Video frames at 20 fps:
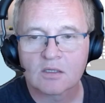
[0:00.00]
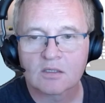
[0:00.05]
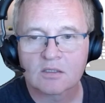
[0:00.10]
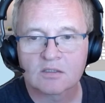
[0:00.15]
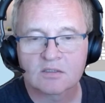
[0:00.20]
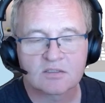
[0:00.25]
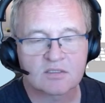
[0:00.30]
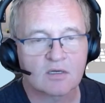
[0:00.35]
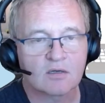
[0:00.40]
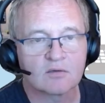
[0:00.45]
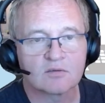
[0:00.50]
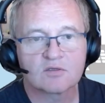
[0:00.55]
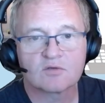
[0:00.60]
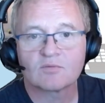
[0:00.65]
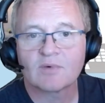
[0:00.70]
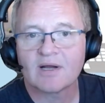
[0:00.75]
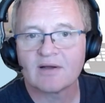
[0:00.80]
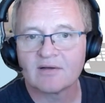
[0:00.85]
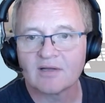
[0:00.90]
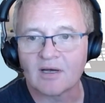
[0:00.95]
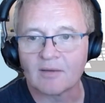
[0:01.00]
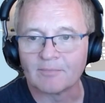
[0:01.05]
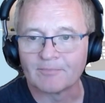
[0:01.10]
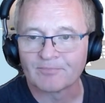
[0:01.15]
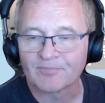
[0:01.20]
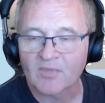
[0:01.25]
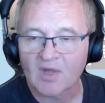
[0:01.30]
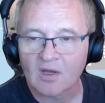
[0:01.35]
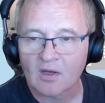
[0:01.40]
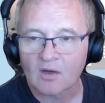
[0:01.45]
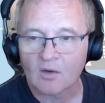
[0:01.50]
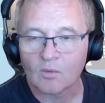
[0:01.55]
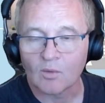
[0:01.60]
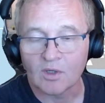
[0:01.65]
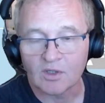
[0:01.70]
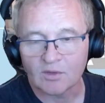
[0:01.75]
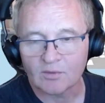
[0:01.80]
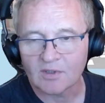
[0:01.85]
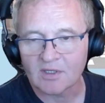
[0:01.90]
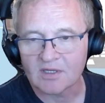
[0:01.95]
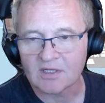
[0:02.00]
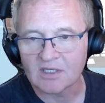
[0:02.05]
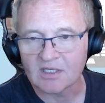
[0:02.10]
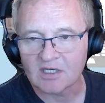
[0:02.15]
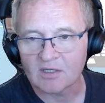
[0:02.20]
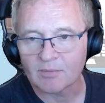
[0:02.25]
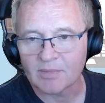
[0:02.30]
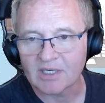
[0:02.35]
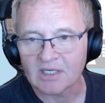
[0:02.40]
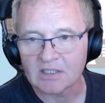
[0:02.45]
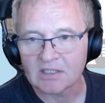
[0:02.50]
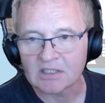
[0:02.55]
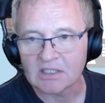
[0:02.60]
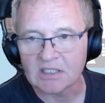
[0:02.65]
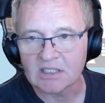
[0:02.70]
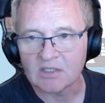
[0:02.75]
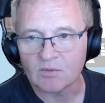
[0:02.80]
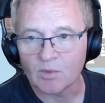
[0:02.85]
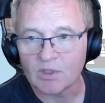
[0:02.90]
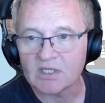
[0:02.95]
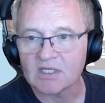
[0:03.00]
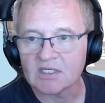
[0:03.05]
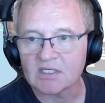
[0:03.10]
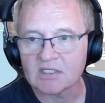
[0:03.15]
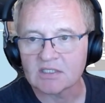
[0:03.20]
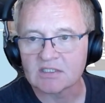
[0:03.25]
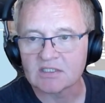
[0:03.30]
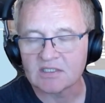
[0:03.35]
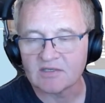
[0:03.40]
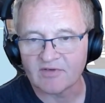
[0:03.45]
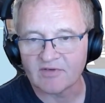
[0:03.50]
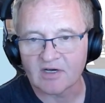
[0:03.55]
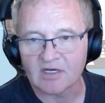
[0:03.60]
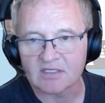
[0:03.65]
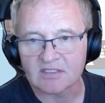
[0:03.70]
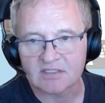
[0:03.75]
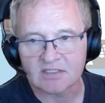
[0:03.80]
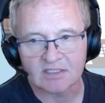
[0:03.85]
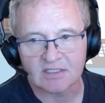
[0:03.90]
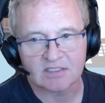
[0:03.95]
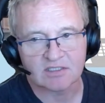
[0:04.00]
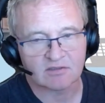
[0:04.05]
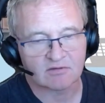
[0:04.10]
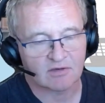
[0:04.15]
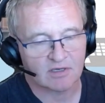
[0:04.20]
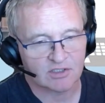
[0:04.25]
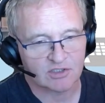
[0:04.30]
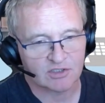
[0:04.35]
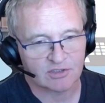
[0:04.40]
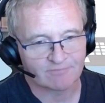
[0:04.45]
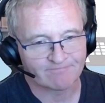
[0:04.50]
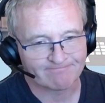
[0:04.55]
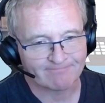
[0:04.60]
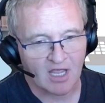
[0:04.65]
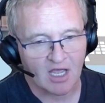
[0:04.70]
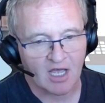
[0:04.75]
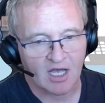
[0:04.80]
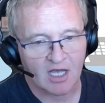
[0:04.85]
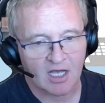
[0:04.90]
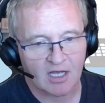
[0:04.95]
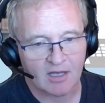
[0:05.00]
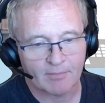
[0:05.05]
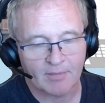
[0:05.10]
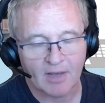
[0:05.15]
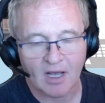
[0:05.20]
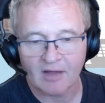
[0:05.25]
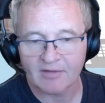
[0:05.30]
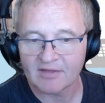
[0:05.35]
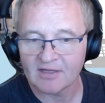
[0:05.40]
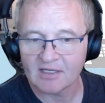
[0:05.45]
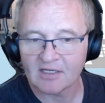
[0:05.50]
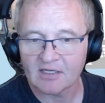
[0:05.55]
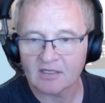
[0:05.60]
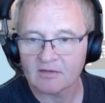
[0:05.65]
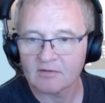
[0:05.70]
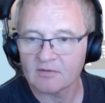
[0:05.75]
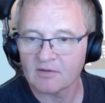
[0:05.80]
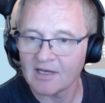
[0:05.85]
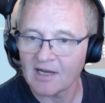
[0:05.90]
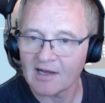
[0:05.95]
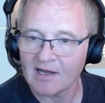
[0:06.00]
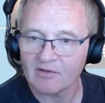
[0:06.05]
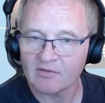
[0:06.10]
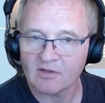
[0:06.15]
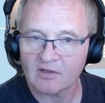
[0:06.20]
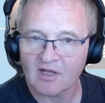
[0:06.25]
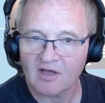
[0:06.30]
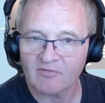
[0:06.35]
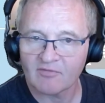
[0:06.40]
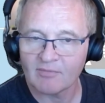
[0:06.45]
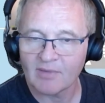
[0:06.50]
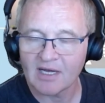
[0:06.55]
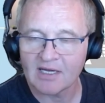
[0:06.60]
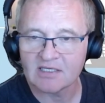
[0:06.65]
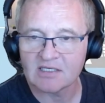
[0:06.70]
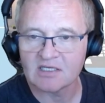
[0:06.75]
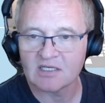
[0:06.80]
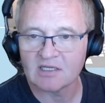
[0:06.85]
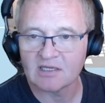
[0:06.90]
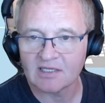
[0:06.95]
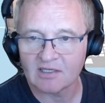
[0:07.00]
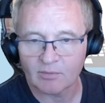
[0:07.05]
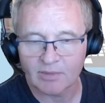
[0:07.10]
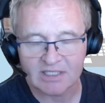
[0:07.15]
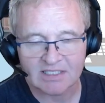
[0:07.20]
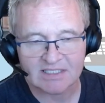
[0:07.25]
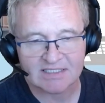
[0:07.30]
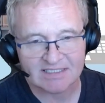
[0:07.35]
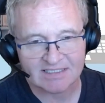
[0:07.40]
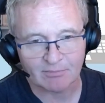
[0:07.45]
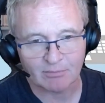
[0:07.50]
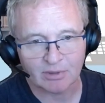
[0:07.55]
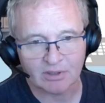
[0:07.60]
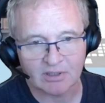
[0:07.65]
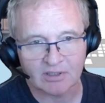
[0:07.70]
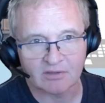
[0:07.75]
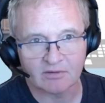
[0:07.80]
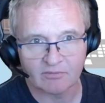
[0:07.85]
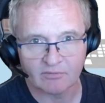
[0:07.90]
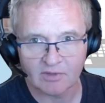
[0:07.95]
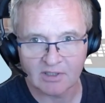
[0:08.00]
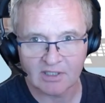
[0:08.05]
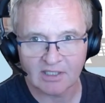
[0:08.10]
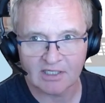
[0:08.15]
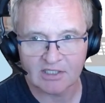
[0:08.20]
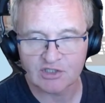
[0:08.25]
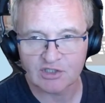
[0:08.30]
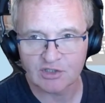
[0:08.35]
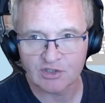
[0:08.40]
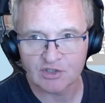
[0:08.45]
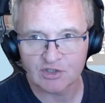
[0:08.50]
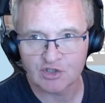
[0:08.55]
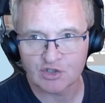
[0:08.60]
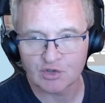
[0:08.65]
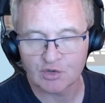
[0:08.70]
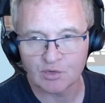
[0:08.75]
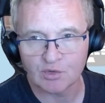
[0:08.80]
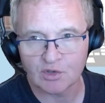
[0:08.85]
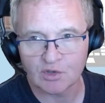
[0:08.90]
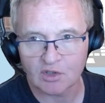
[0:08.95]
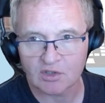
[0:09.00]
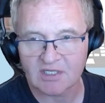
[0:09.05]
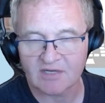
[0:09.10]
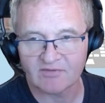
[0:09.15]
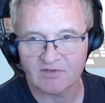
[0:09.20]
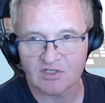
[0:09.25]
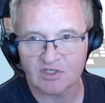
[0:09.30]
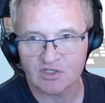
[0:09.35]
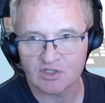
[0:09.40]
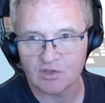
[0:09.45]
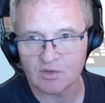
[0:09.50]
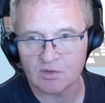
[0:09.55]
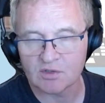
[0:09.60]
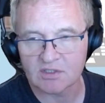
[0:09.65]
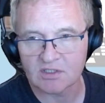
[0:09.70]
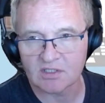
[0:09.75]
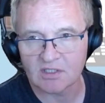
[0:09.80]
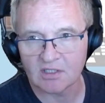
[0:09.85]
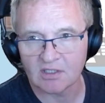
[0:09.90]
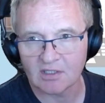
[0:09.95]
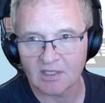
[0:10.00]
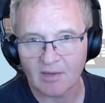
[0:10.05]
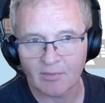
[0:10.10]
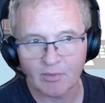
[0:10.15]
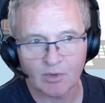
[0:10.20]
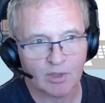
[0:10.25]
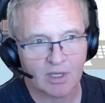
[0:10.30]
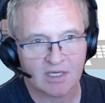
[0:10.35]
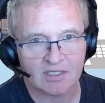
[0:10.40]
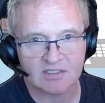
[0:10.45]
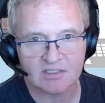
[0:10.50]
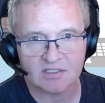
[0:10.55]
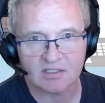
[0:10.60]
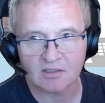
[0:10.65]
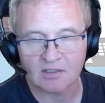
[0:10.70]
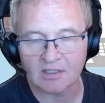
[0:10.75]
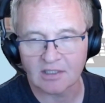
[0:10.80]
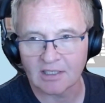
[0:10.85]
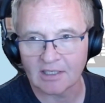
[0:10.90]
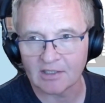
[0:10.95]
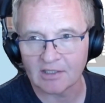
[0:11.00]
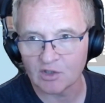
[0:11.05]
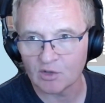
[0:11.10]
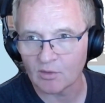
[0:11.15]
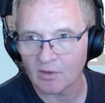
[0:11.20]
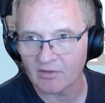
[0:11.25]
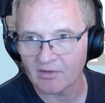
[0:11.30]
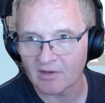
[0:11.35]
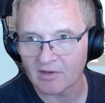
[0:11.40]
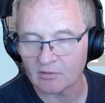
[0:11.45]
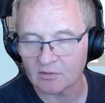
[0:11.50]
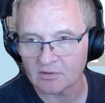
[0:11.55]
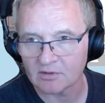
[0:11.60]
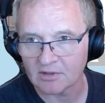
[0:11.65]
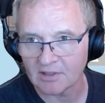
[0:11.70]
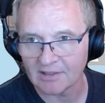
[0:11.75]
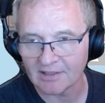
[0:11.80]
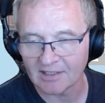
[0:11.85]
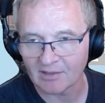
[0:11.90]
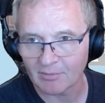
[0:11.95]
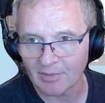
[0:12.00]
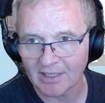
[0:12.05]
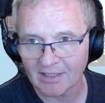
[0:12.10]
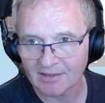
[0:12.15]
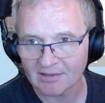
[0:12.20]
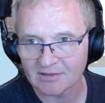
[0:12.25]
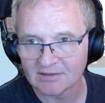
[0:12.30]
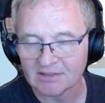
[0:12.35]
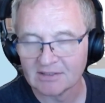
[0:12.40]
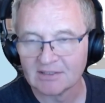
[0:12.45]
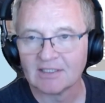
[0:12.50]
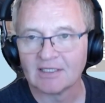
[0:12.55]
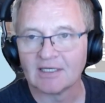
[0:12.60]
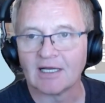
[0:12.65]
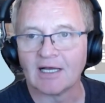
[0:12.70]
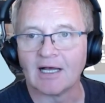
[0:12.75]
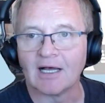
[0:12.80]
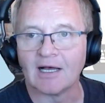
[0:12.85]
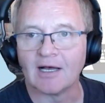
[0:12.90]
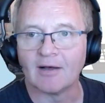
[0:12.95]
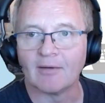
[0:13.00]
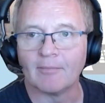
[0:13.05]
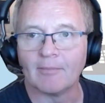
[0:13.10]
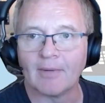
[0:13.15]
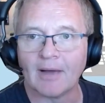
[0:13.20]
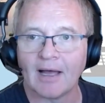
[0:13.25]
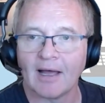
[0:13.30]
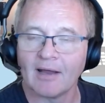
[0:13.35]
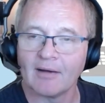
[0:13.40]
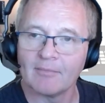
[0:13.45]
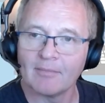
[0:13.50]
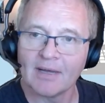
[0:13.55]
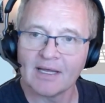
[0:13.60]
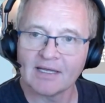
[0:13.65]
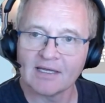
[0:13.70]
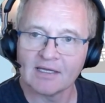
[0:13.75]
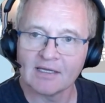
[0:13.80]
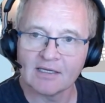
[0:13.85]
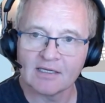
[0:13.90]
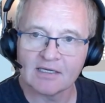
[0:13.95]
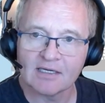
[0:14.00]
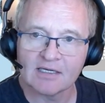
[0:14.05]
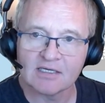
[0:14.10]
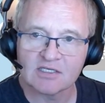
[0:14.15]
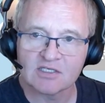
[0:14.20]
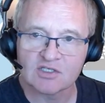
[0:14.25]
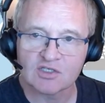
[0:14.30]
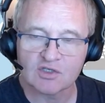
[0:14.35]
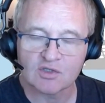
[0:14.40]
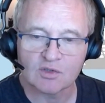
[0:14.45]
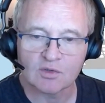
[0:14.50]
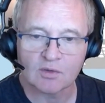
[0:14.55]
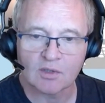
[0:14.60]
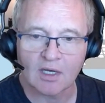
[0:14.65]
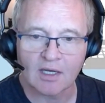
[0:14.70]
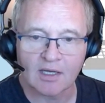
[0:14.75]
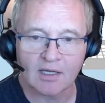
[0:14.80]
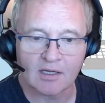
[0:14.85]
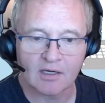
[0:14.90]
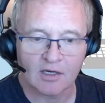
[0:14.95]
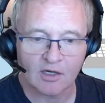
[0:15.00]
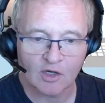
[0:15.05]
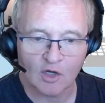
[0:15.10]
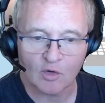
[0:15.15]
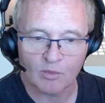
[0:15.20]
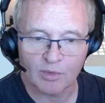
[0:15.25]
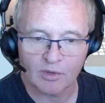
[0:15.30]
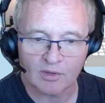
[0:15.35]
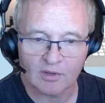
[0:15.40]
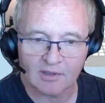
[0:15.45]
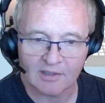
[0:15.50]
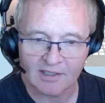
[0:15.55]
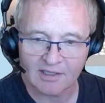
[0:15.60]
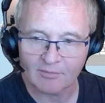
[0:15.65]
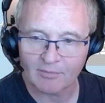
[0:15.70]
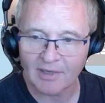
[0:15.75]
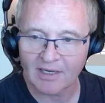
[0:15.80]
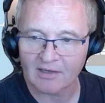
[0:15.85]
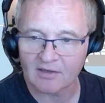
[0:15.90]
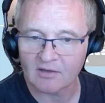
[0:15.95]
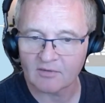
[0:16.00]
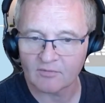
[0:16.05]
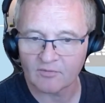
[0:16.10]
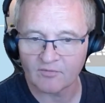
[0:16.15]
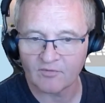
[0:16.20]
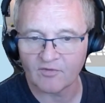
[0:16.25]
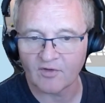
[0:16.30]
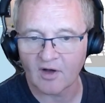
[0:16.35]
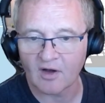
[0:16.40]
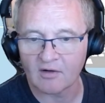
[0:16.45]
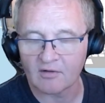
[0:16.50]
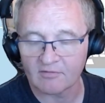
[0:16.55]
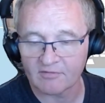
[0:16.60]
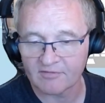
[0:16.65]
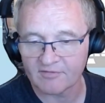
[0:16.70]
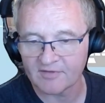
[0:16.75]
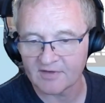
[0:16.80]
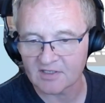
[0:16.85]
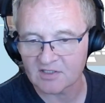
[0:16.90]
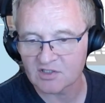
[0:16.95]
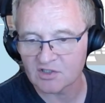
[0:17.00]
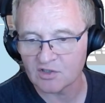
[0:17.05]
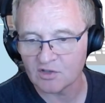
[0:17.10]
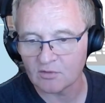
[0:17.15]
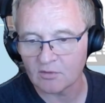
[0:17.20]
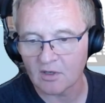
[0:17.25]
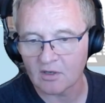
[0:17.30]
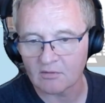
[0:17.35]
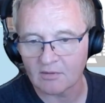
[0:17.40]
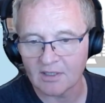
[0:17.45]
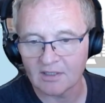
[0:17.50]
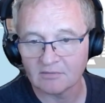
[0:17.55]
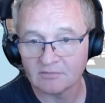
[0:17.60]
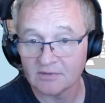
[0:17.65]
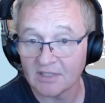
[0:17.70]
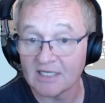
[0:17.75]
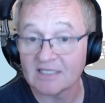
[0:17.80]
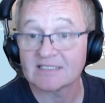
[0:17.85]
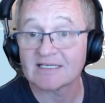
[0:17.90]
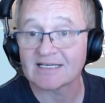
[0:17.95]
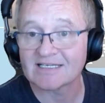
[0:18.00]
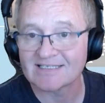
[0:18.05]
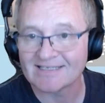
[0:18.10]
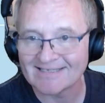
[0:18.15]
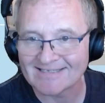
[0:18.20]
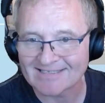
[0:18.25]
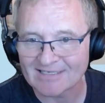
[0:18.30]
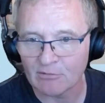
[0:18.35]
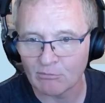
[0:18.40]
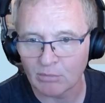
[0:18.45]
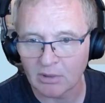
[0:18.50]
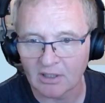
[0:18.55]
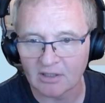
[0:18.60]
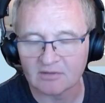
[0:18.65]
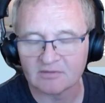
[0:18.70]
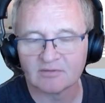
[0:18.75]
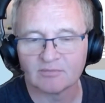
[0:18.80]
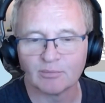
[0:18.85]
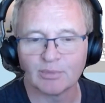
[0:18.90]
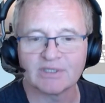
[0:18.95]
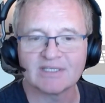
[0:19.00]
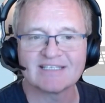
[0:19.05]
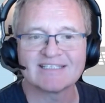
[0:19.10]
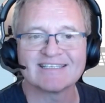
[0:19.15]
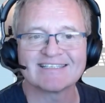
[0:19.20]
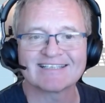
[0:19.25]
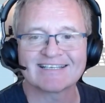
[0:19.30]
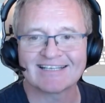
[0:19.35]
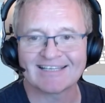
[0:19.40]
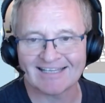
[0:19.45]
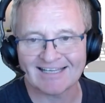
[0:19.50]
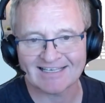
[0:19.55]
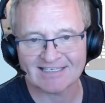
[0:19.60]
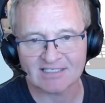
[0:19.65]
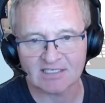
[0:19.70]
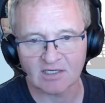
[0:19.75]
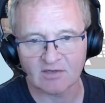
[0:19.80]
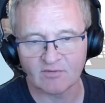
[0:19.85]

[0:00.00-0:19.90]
So to round up, what do I think about the Withings device integration? I think that now that they've made it a little bit simpler in relation to not having to use the Nabu Casa URL link back and making it into an open link back via a fixed URL, it's actually simpler. But this is a classic